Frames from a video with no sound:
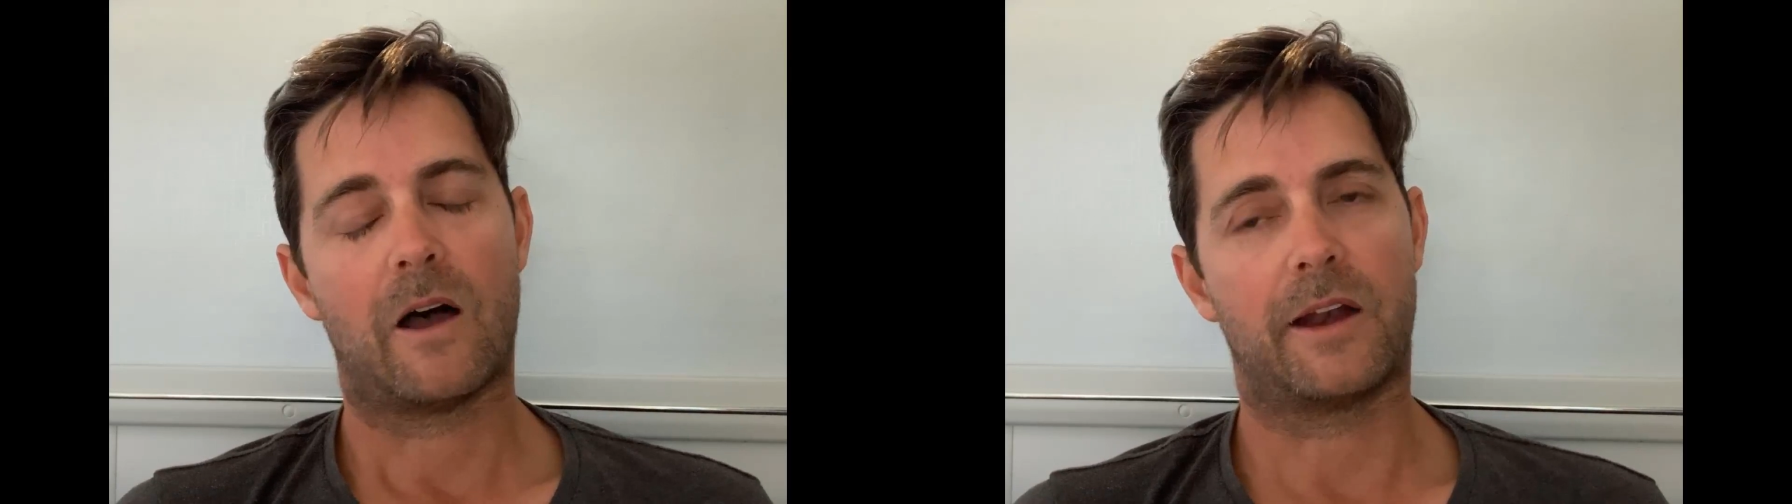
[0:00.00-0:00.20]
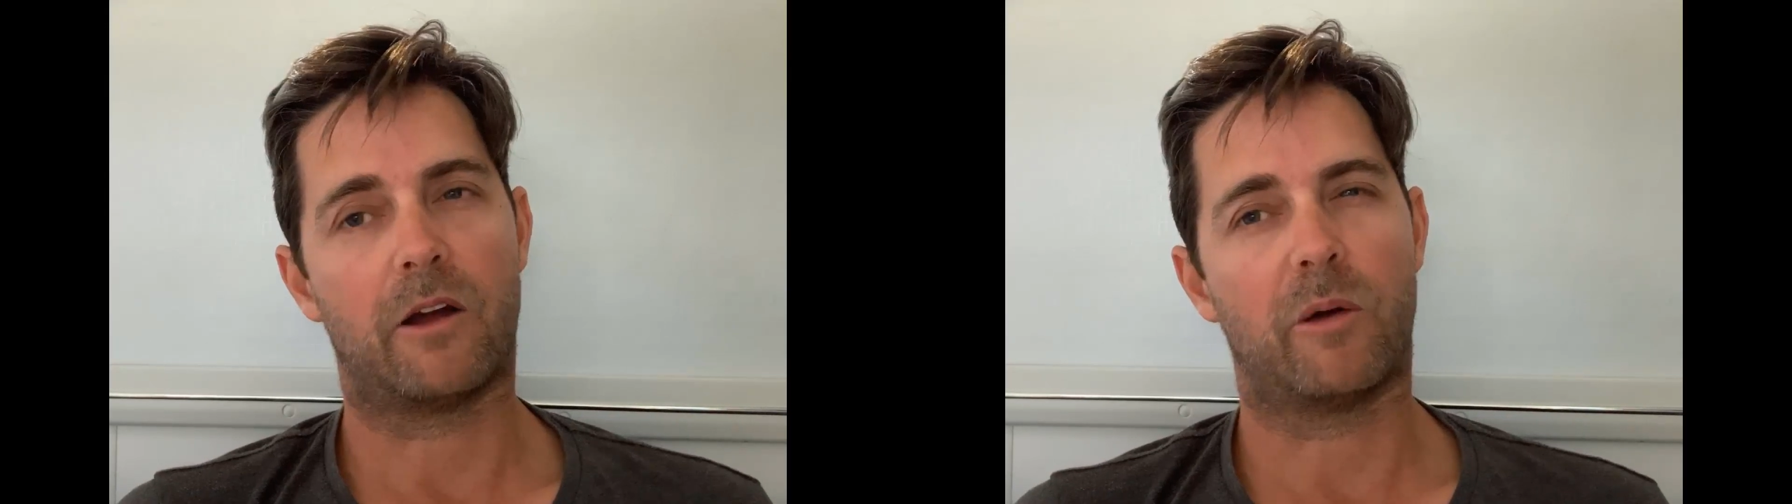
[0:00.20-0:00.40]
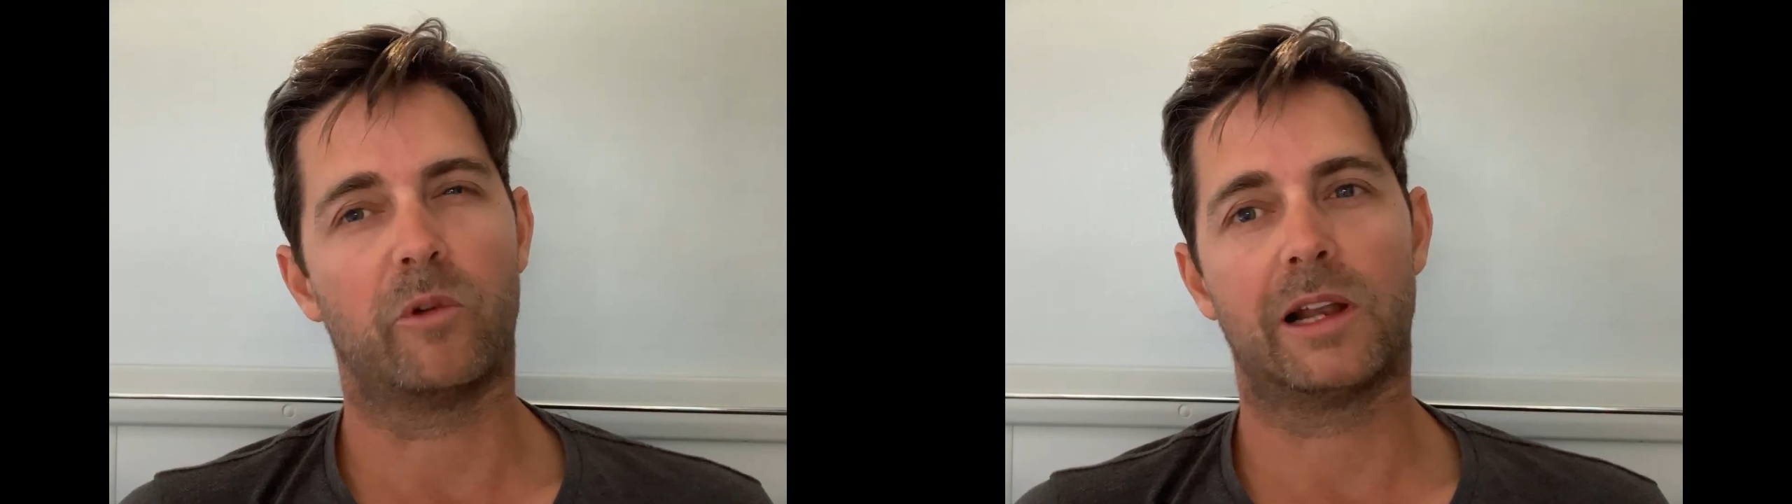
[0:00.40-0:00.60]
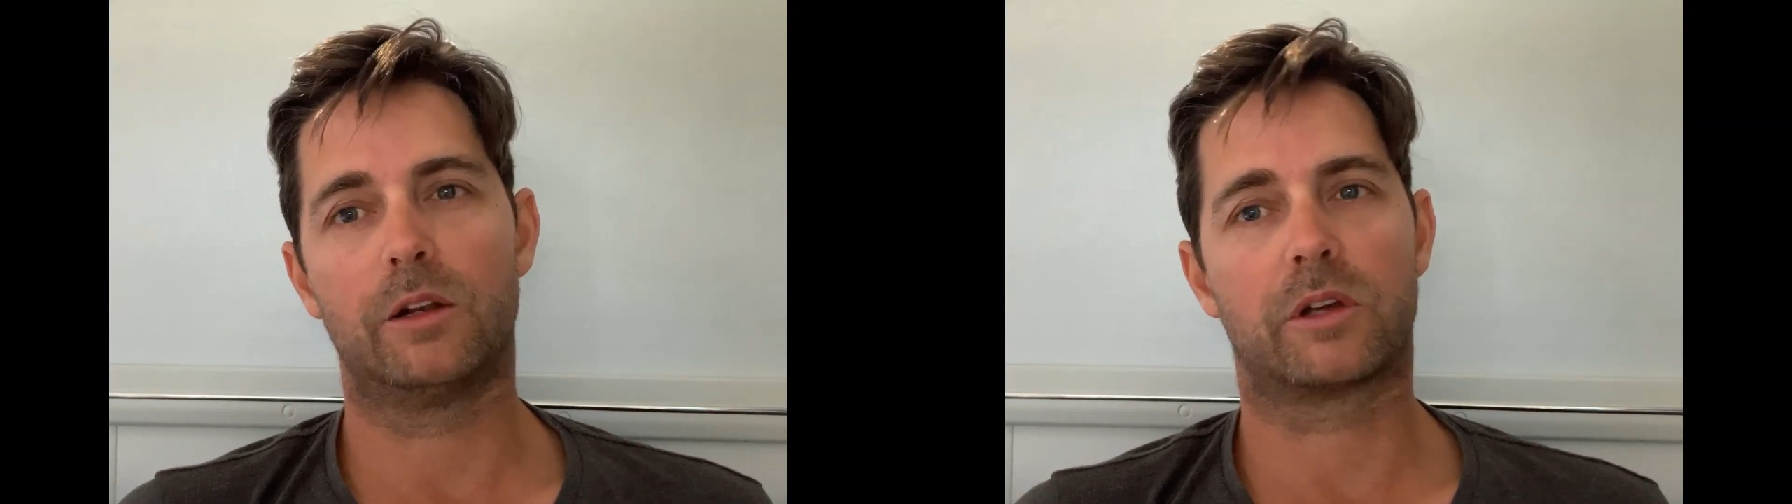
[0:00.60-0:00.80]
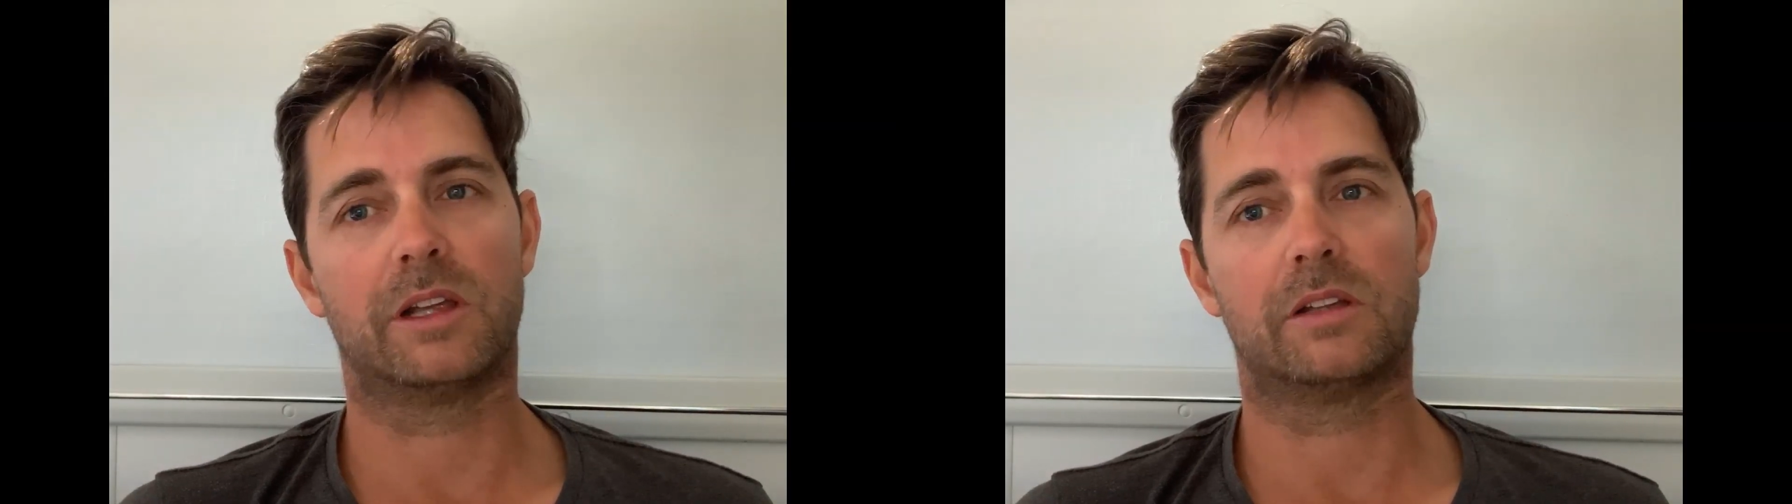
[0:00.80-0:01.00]
I don't know, I'm really
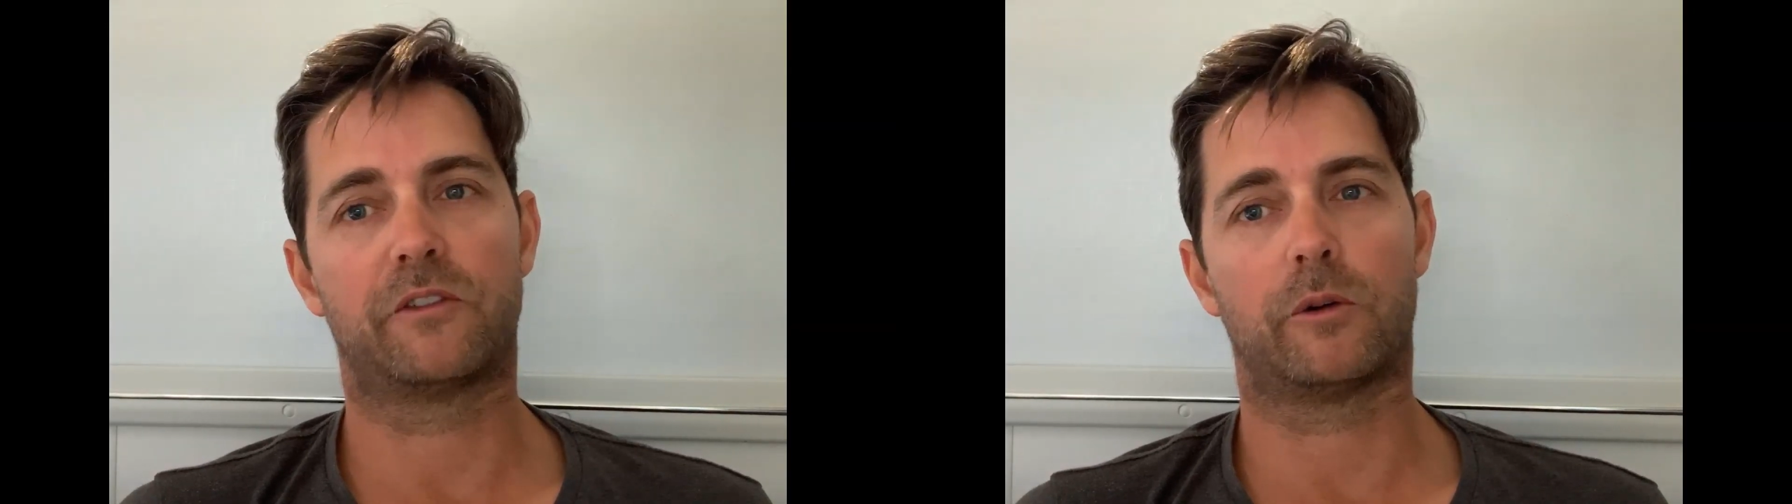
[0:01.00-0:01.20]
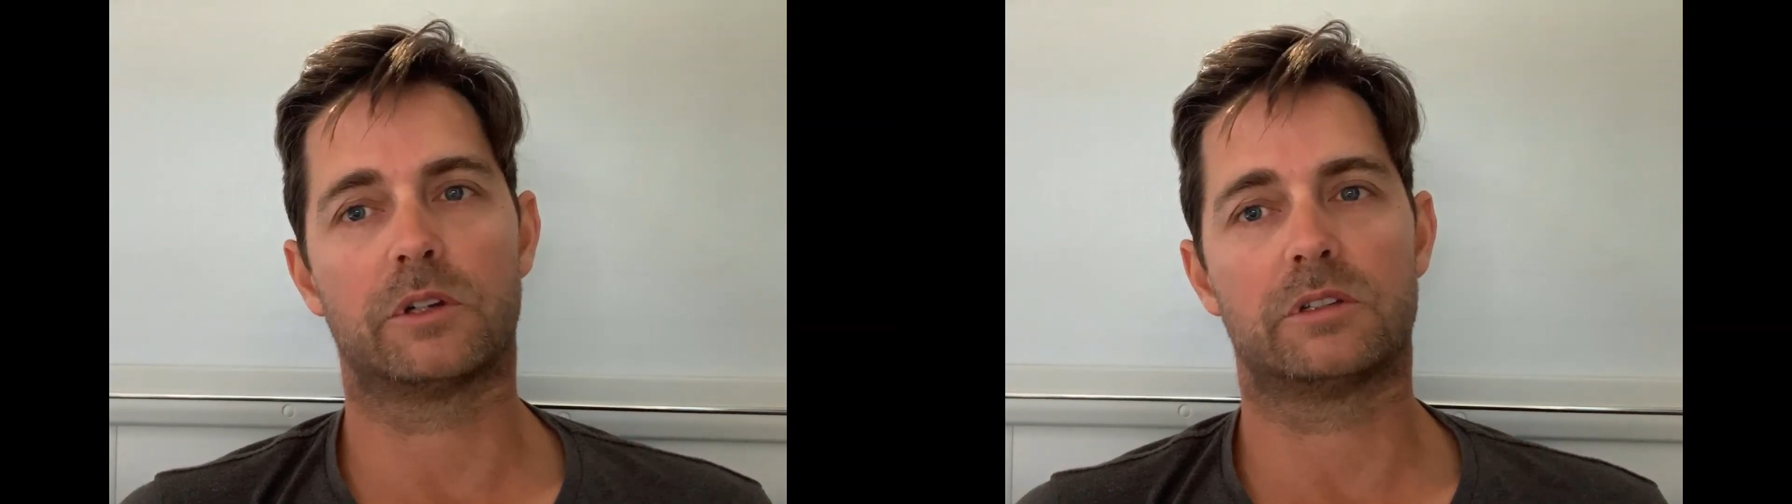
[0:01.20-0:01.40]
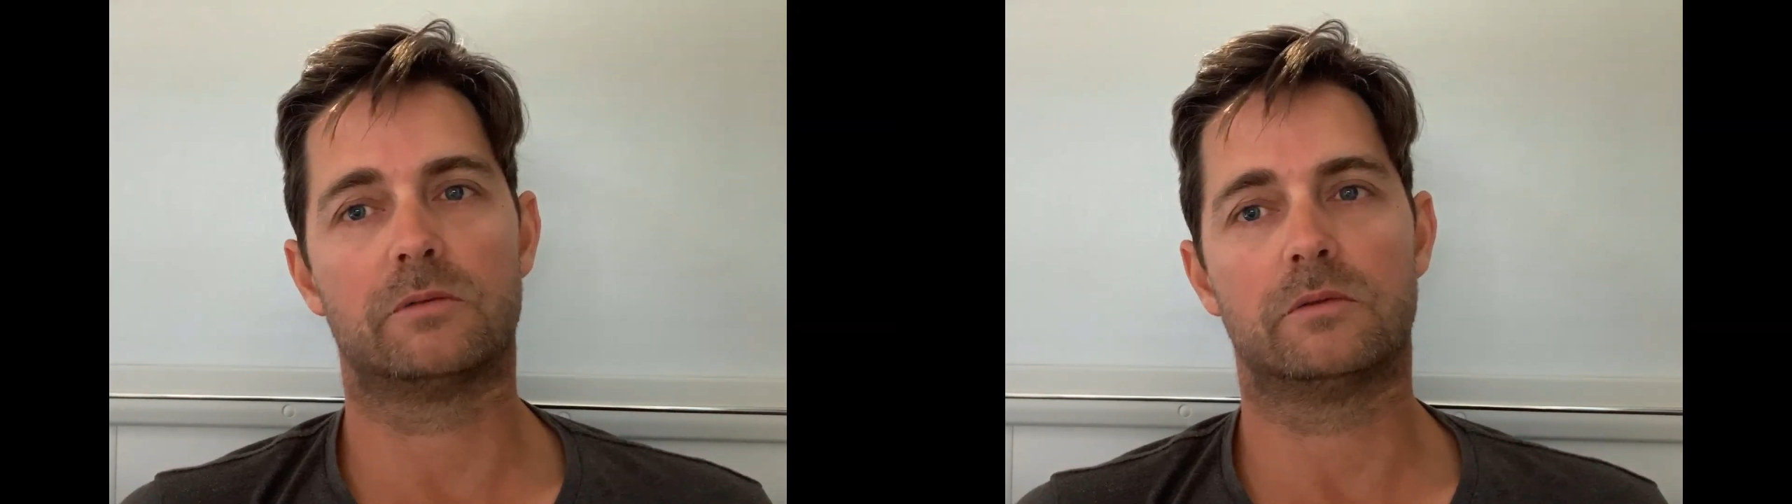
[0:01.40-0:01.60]
looking forward,